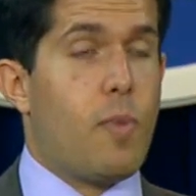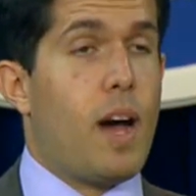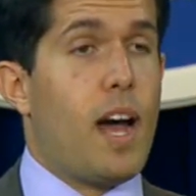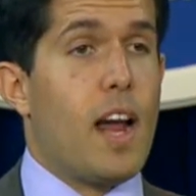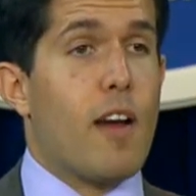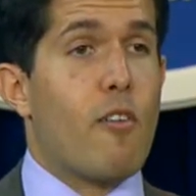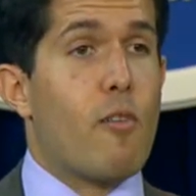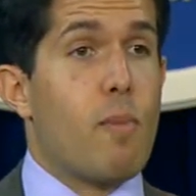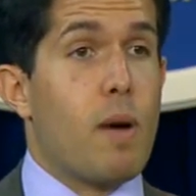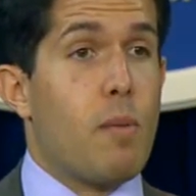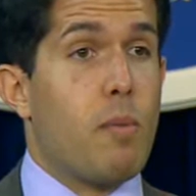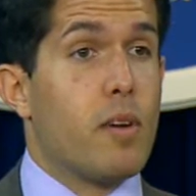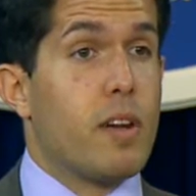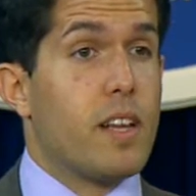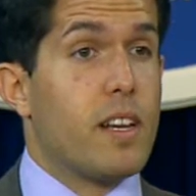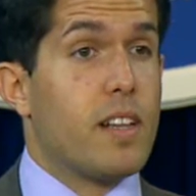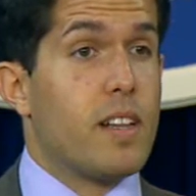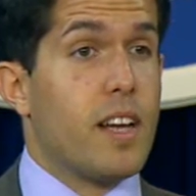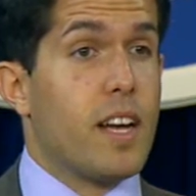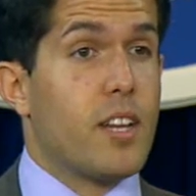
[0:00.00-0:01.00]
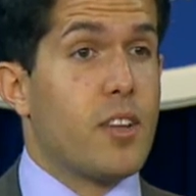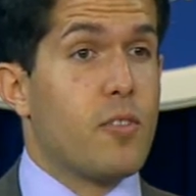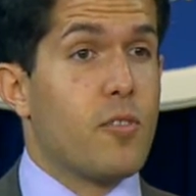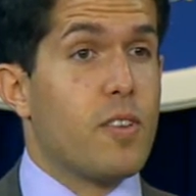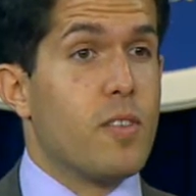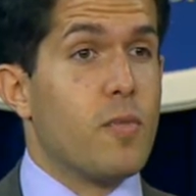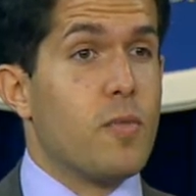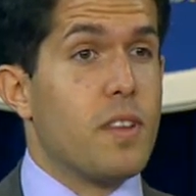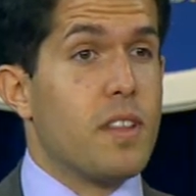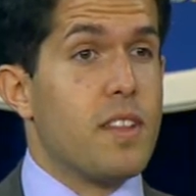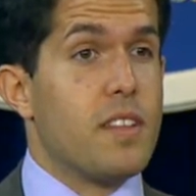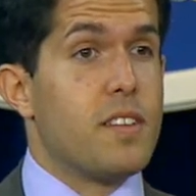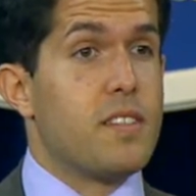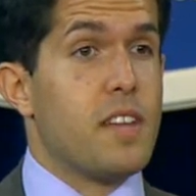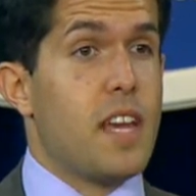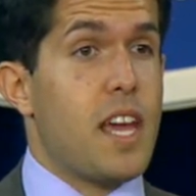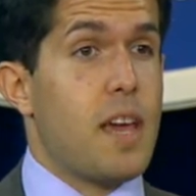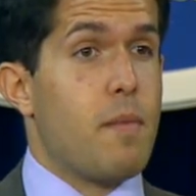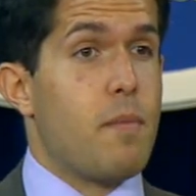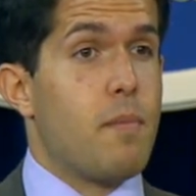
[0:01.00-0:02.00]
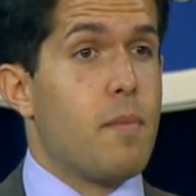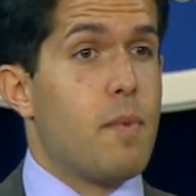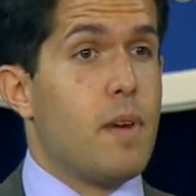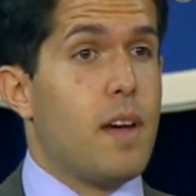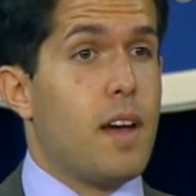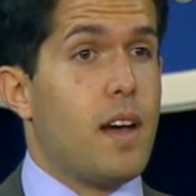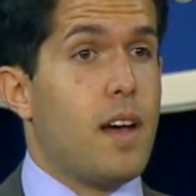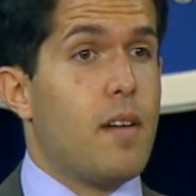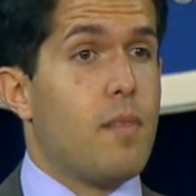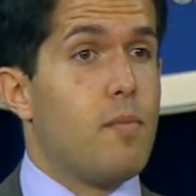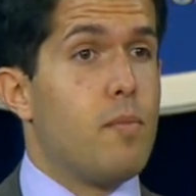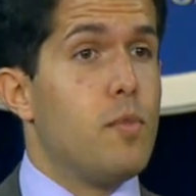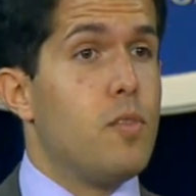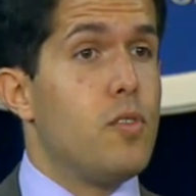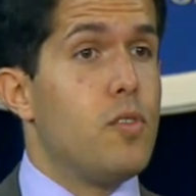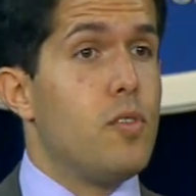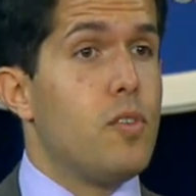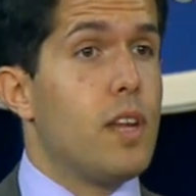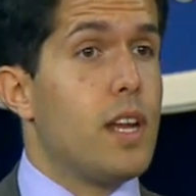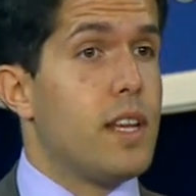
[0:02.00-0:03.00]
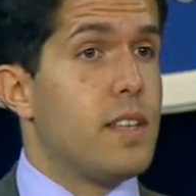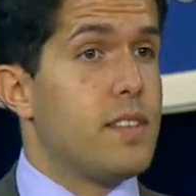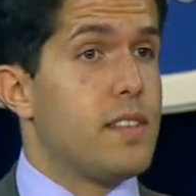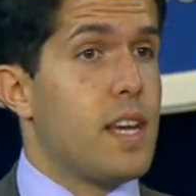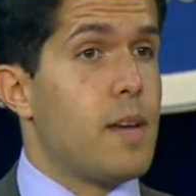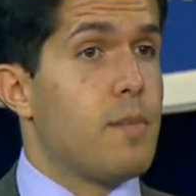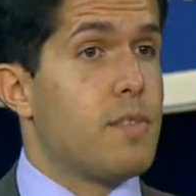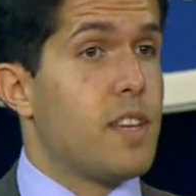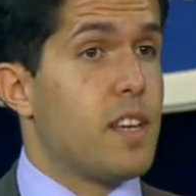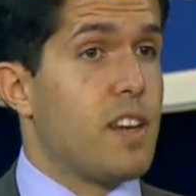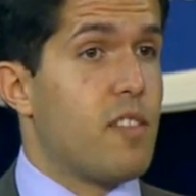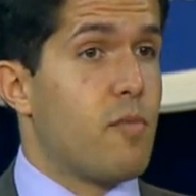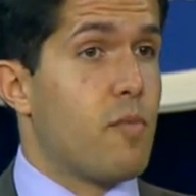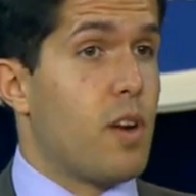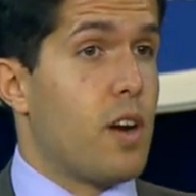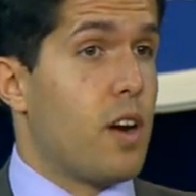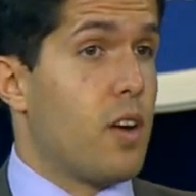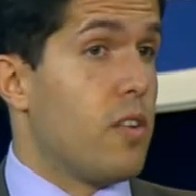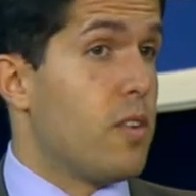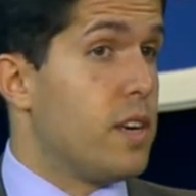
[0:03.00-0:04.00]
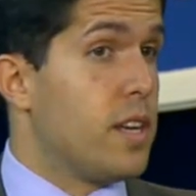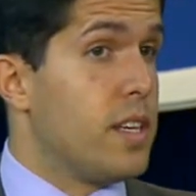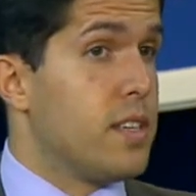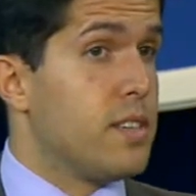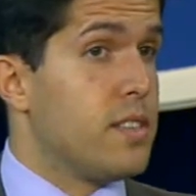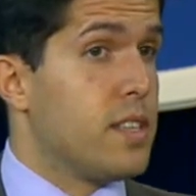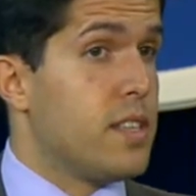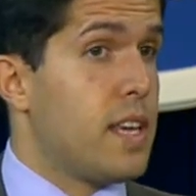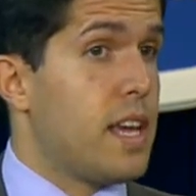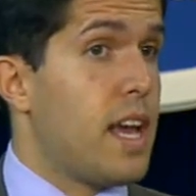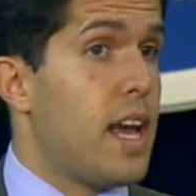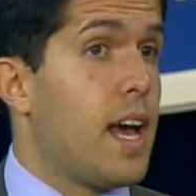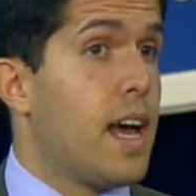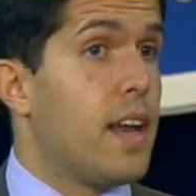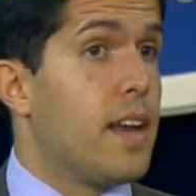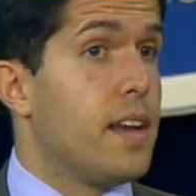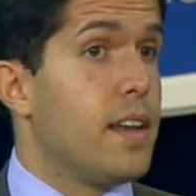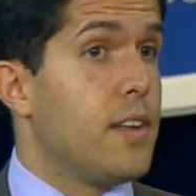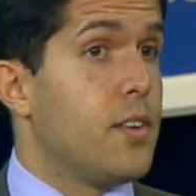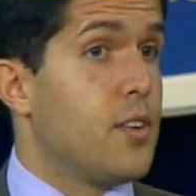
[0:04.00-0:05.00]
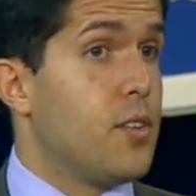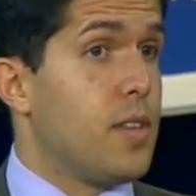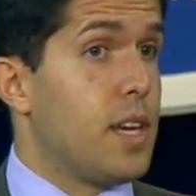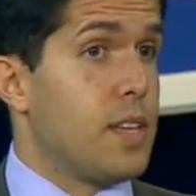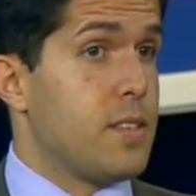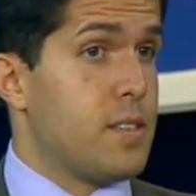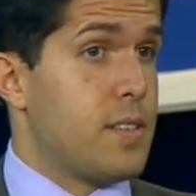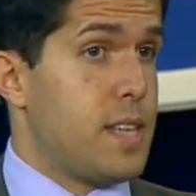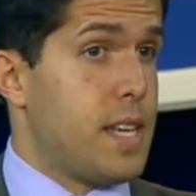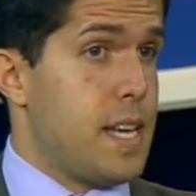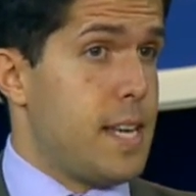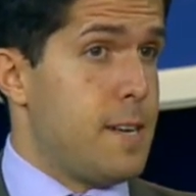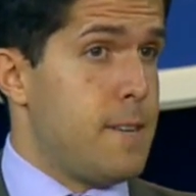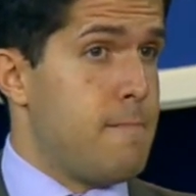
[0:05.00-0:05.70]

a Republican electorate with the same mood and same set of priorities that they had in 2010.